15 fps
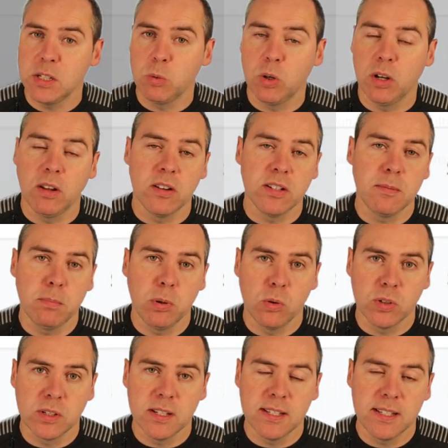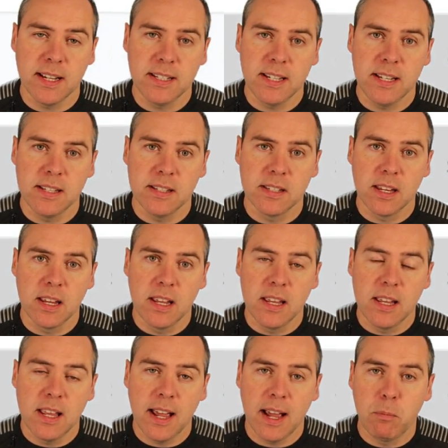to all of those important settings.
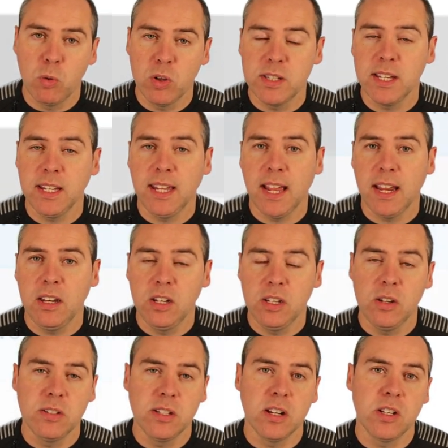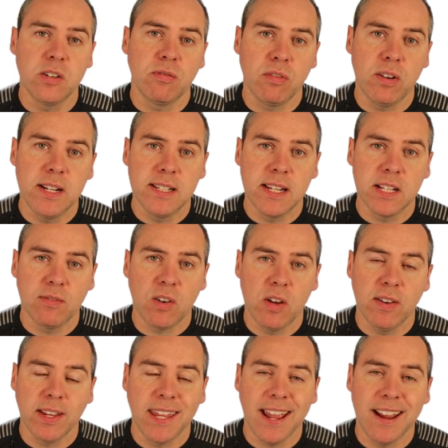And once again, using those
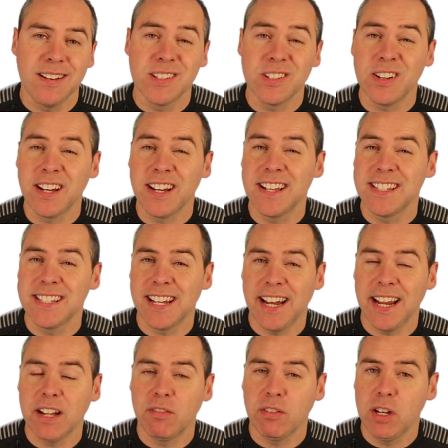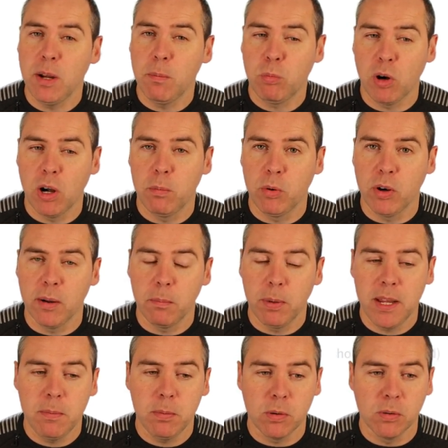365 accounts, I can select from the appropriate
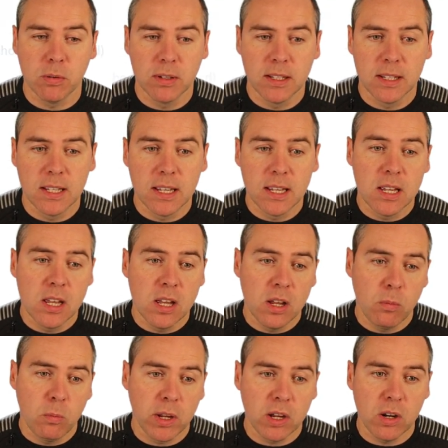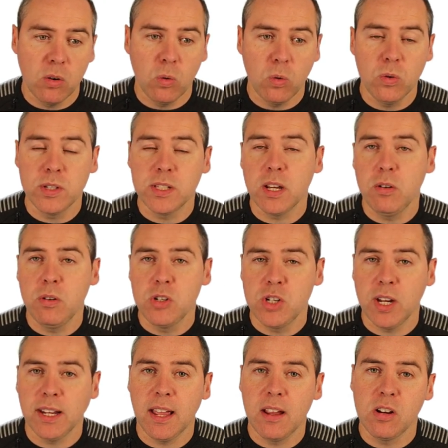people. We can also
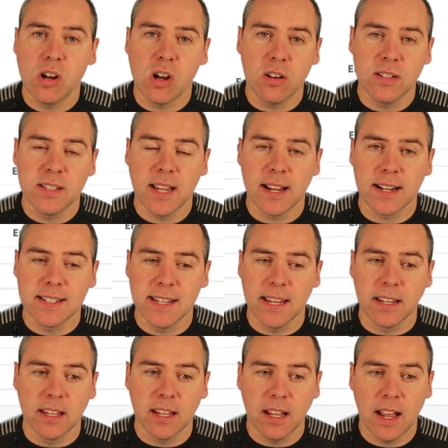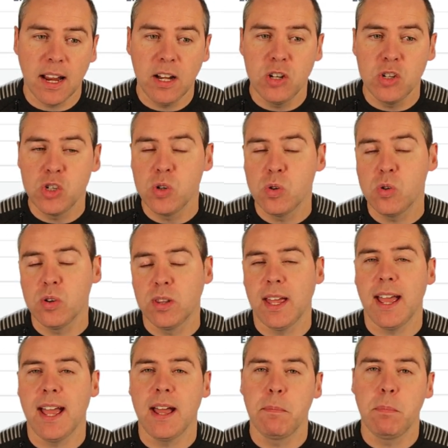check out contact sync and ensure
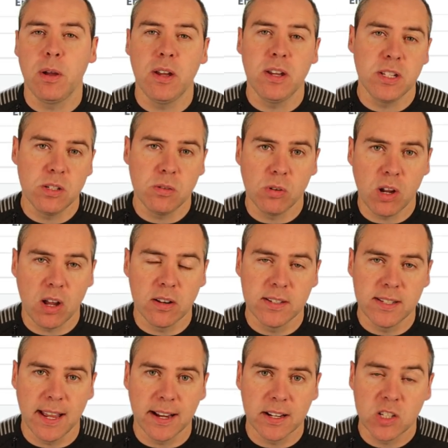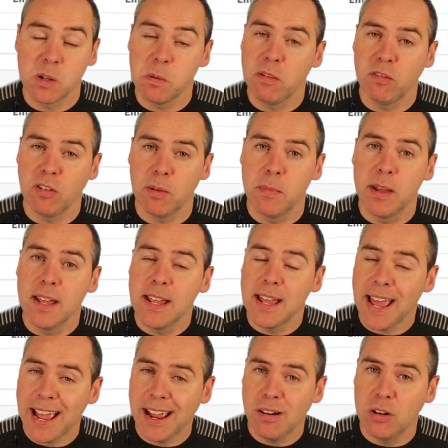that our personal contacts coming from
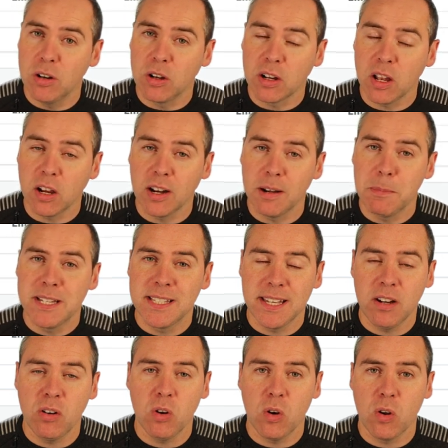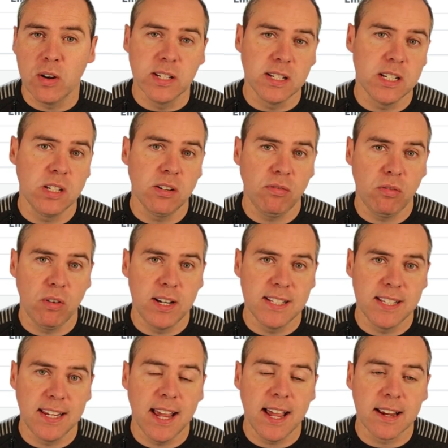Outlook are going to be synchronized into
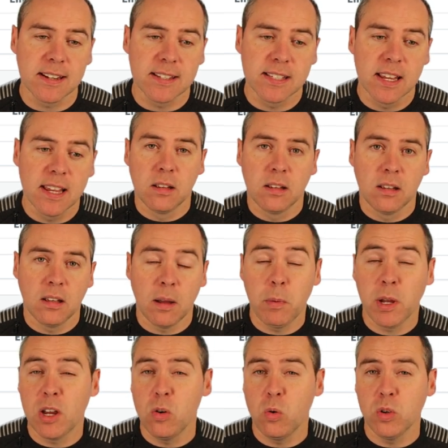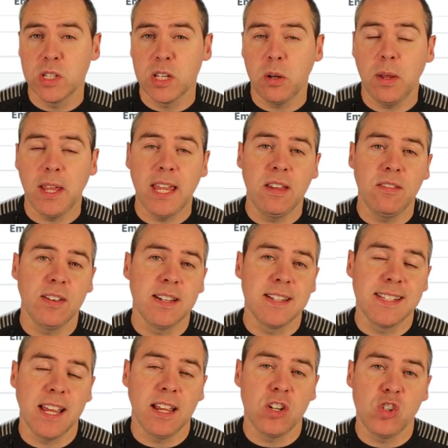3CX. And we can also even
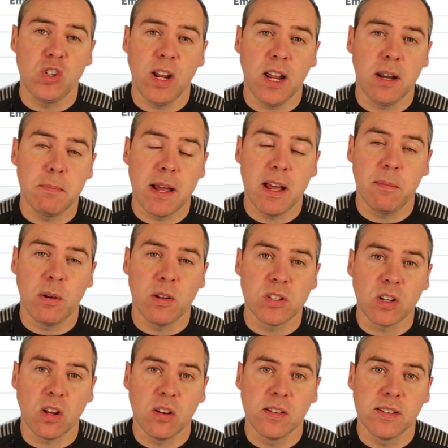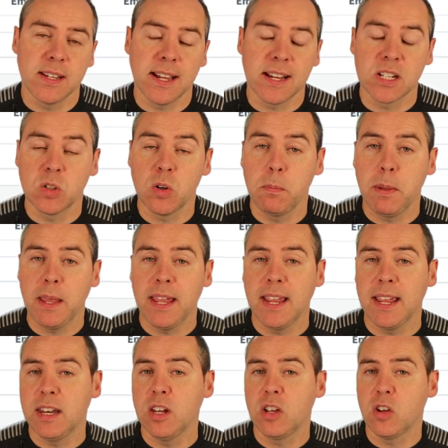set shared mailbox contacts to appear
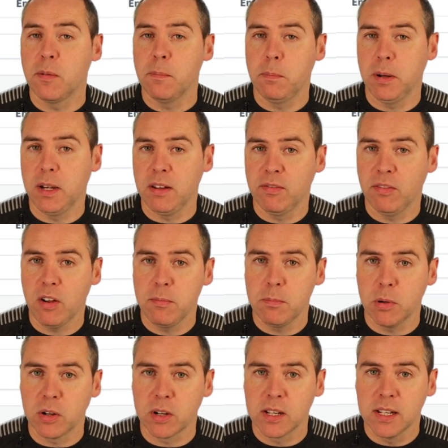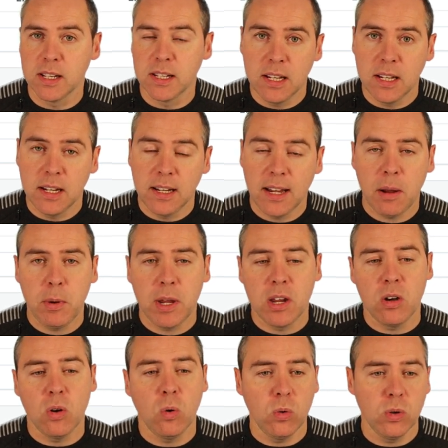in the company phone book. Now we
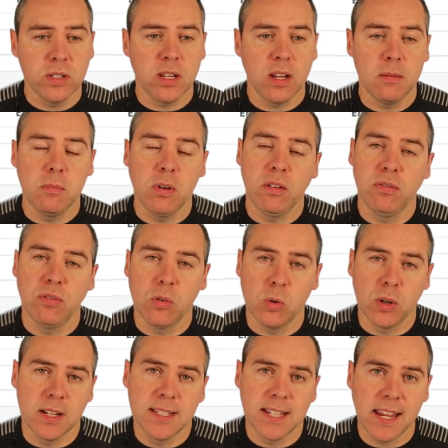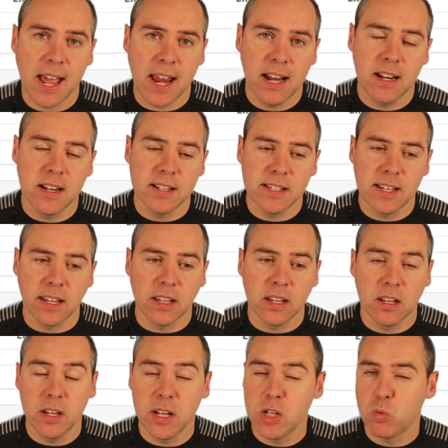can also move forward into calendar
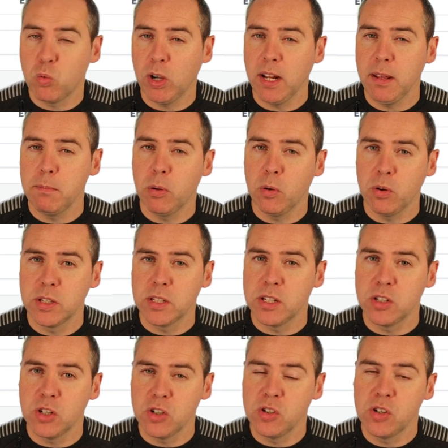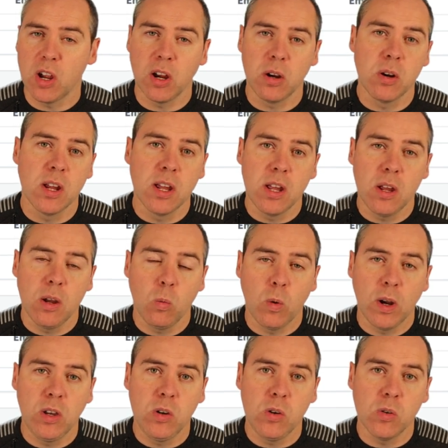sync. It's really important to show
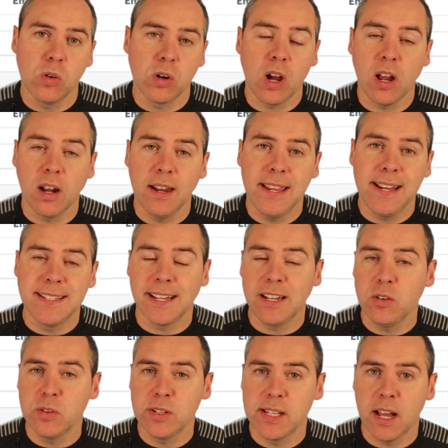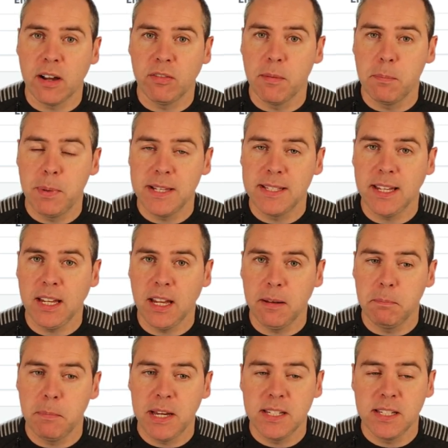when your colleagues and yourself are busy
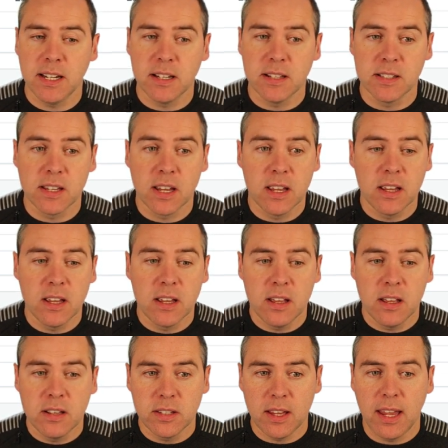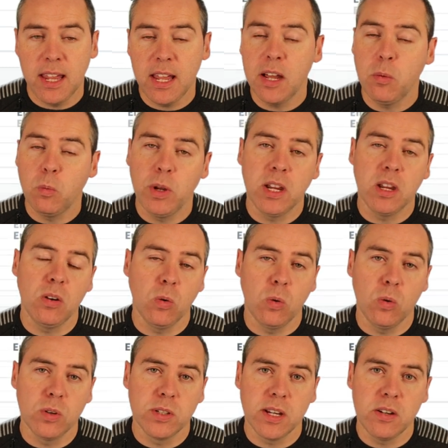in meetings. So here we can
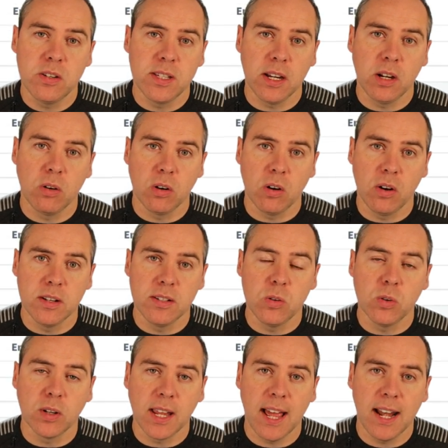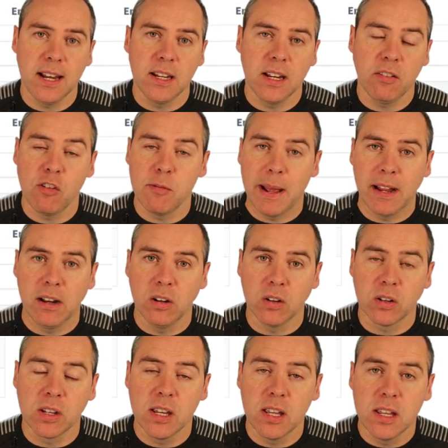also synchronize your calendar from
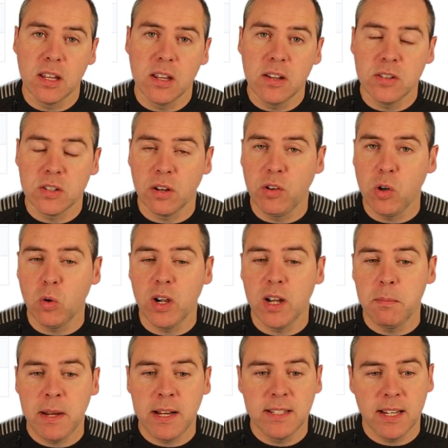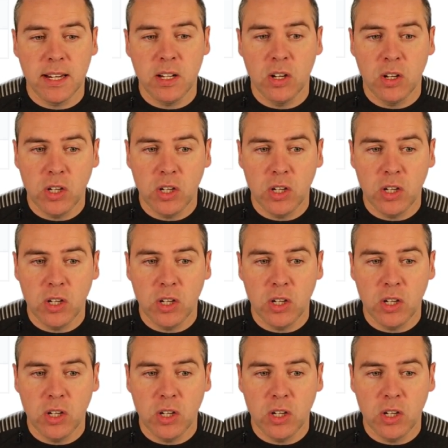Outlook. So if you're in a meeting,